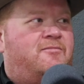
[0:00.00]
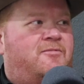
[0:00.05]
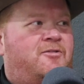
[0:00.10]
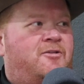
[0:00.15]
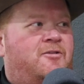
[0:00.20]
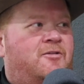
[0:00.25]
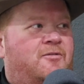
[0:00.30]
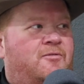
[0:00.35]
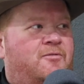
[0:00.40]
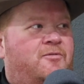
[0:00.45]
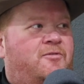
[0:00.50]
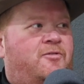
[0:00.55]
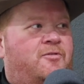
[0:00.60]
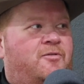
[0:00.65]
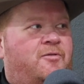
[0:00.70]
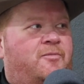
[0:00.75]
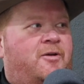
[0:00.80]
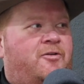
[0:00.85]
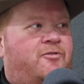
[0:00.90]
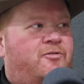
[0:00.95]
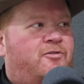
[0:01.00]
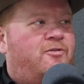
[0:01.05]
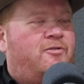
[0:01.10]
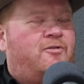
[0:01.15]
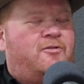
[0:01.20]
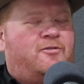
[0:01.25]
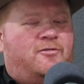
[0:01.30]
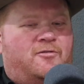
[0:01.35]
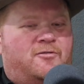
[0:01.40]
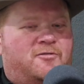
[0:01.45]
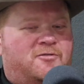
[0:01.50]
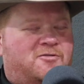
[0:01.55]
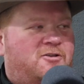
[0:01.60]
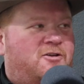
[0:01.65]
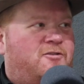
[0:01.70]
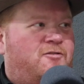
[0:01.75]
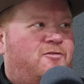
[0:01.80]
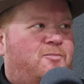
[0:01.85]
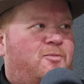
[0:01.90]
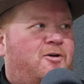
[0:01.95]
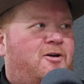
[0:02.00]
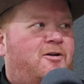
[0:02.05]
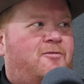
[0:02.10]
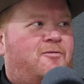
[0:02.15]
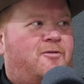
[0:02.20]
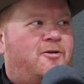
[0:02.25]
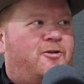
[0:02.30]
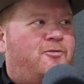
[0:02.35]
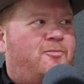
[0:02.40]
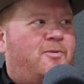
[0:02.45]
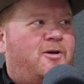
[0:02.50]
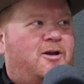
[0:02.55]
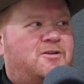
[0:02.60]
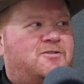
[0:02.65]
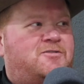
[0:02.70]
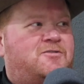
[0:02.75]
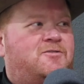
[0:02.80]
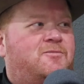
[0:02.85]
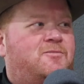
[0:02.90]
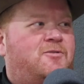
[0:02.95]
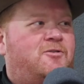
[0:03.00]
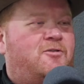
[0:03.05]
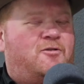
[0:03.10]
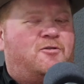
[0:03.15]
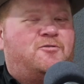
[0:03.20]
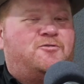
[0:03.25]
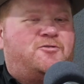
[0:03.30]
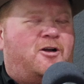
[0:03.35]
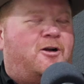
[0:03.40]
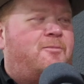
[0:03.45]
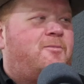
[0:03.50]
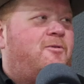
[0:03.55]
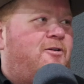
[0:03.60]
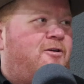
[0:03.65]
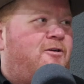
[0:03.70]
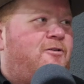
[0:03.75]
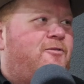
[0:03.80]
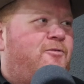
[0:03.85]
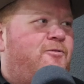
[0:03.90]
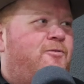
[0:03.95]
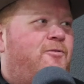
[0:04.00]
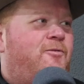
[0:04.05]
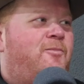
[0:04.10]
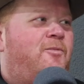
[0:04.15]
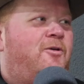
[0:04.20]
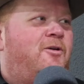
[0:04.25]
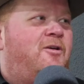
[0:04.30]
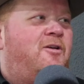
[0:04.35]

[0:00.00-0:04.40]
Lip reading: Till we make sure they're all in a safe spot while he's passing them, or stop to talk to him.